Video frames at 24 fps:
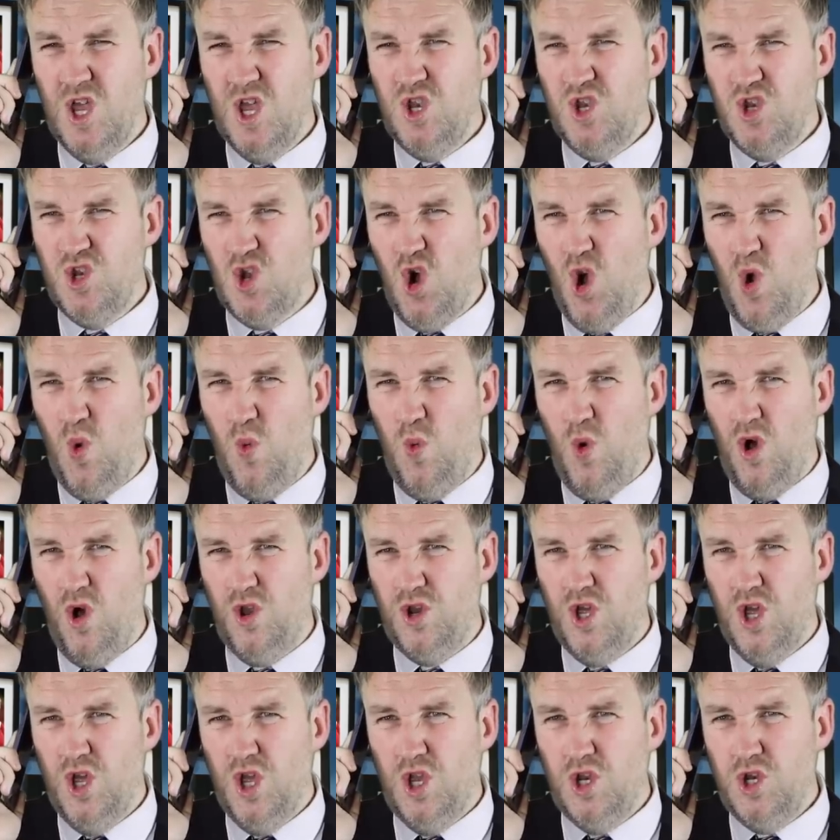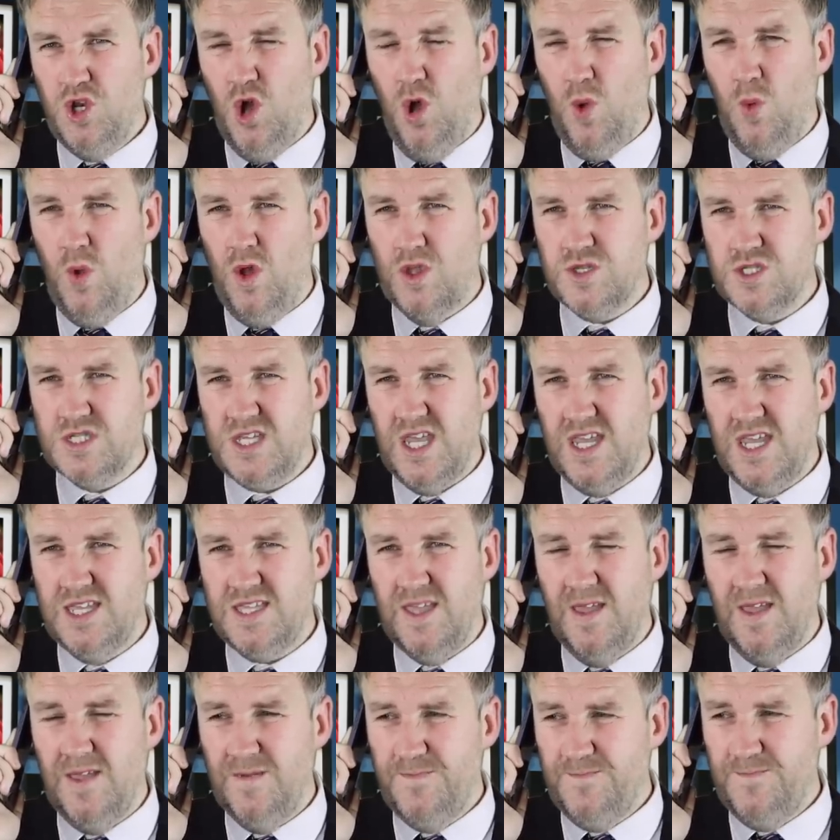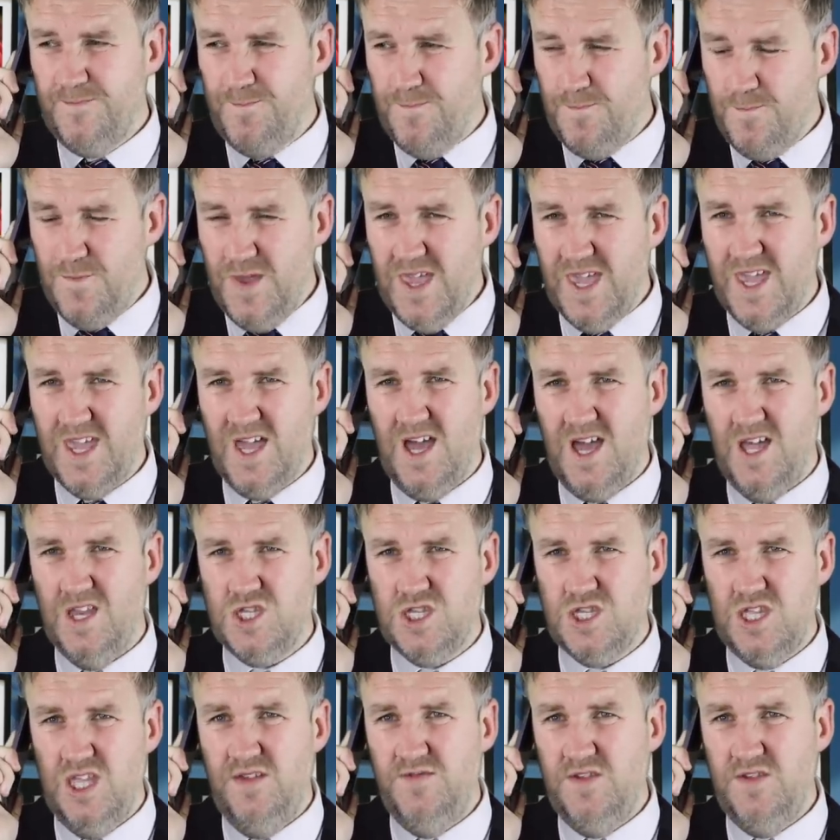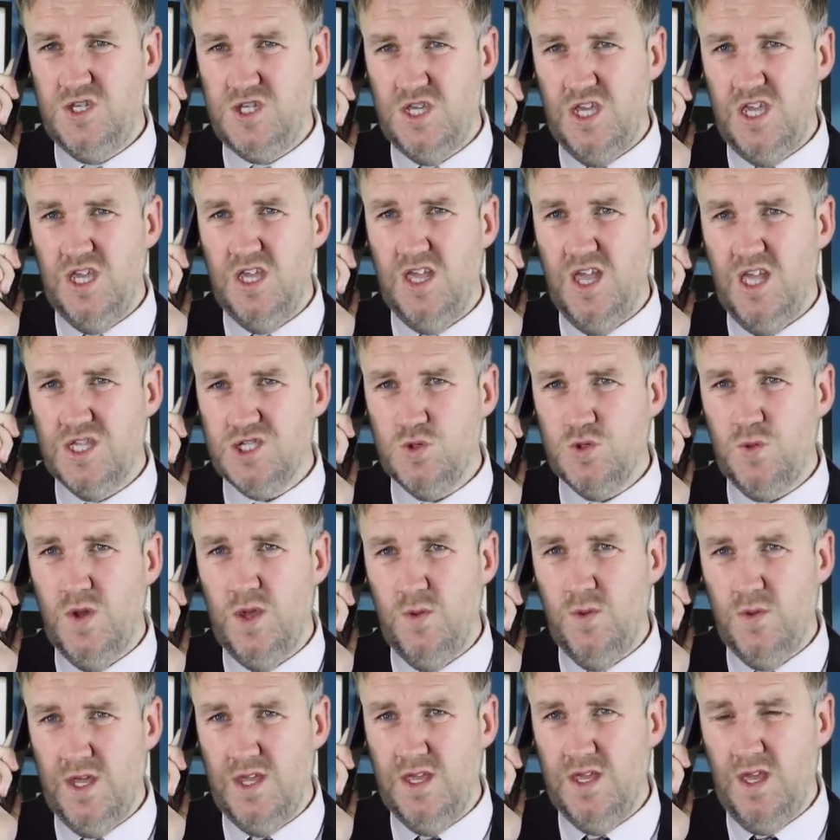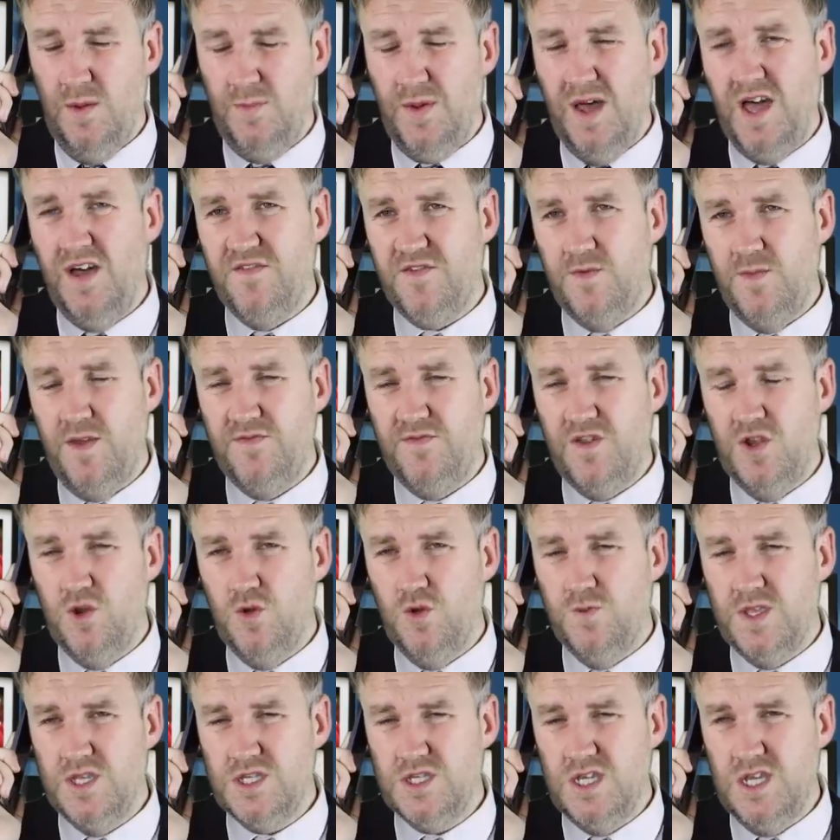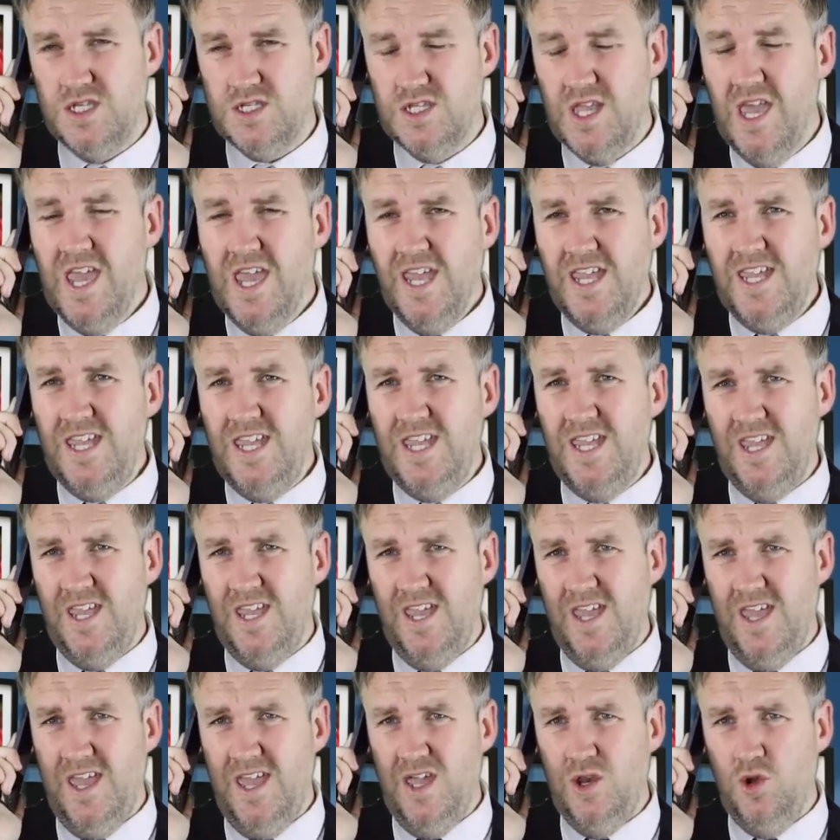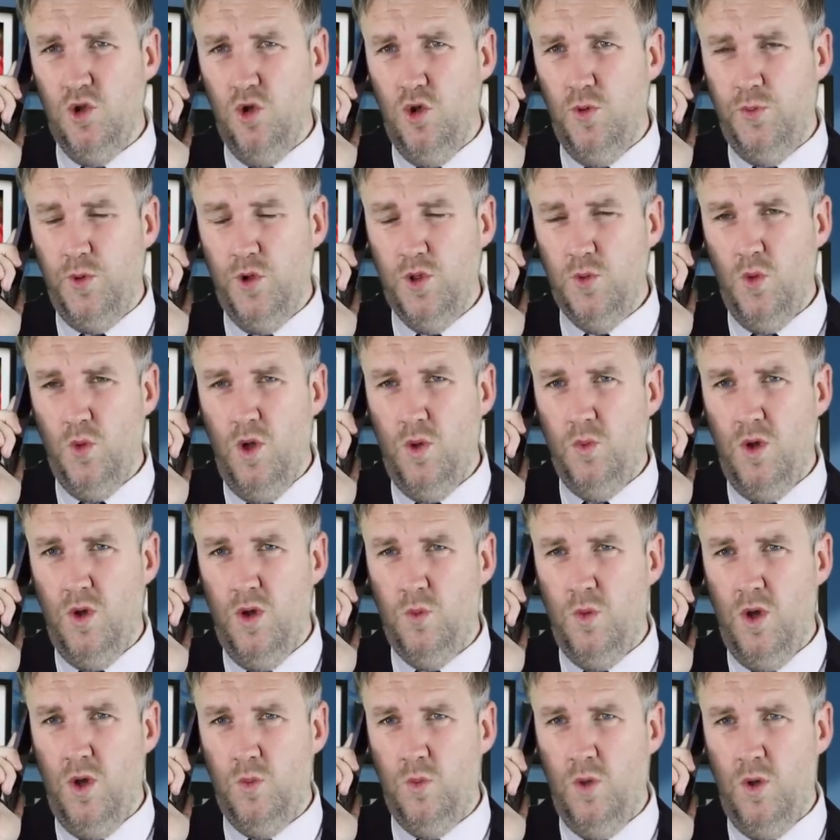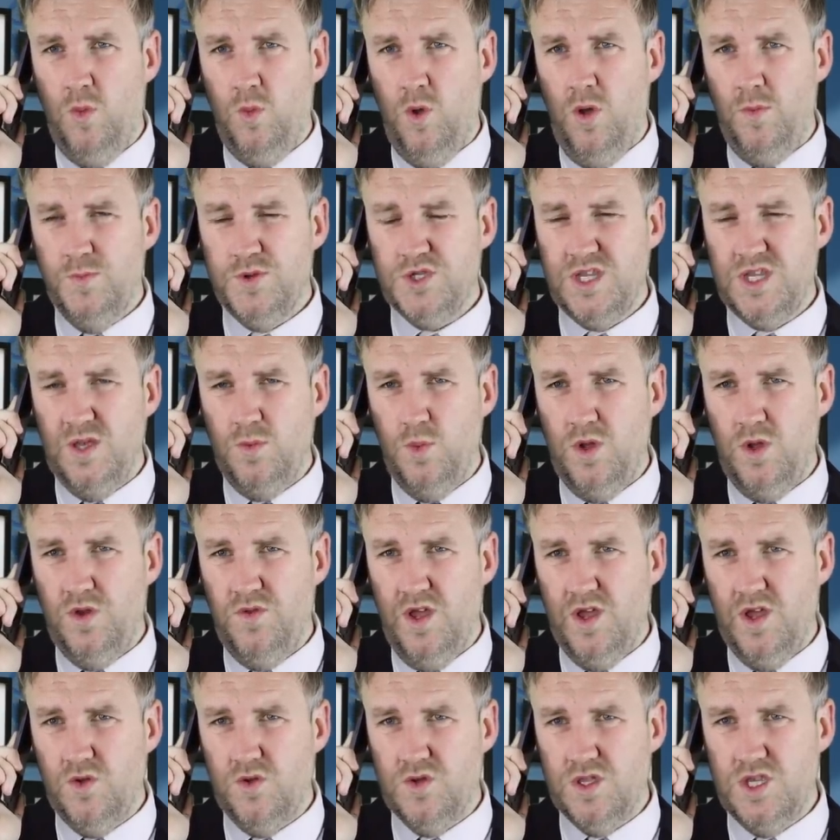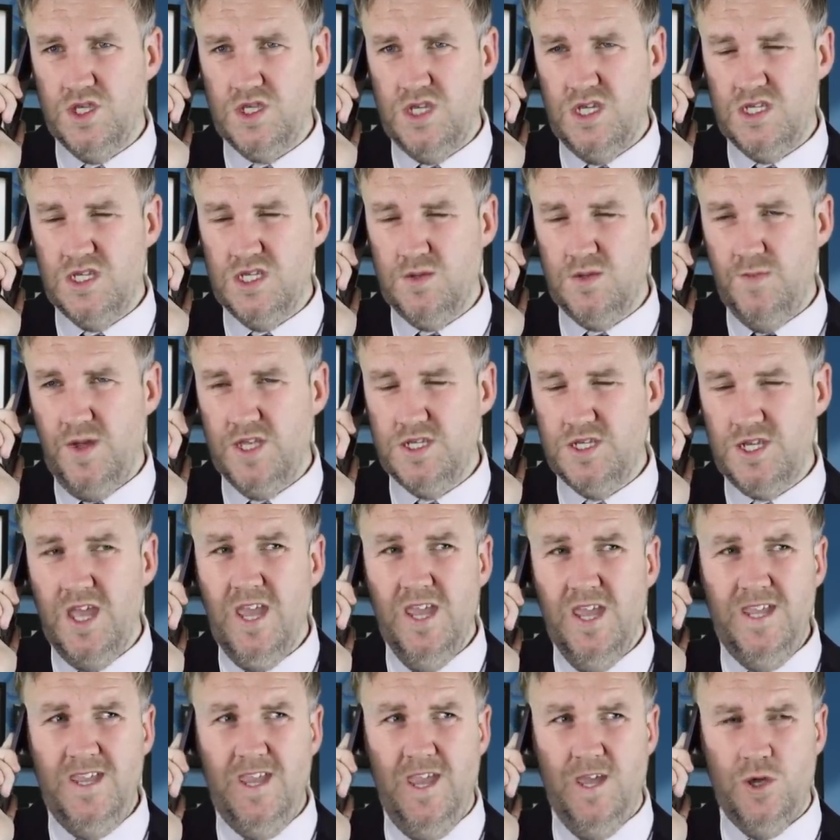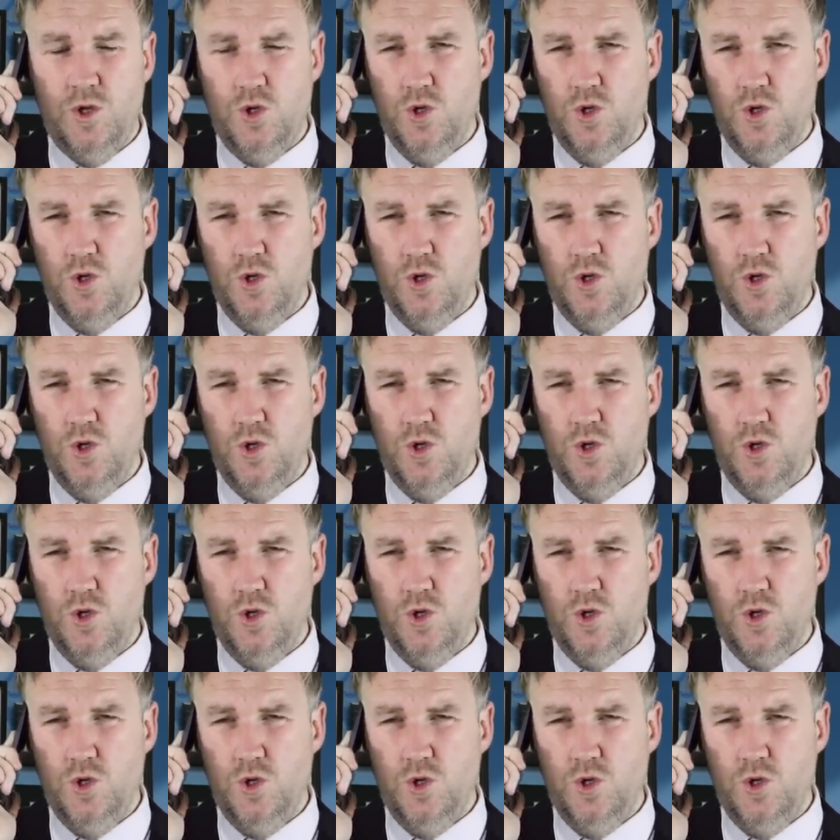No one takes the mick out of Stevie G and gets away with it, apart from every club this season. Yeah, 0.11111% win record this season as a manager. Yeah, of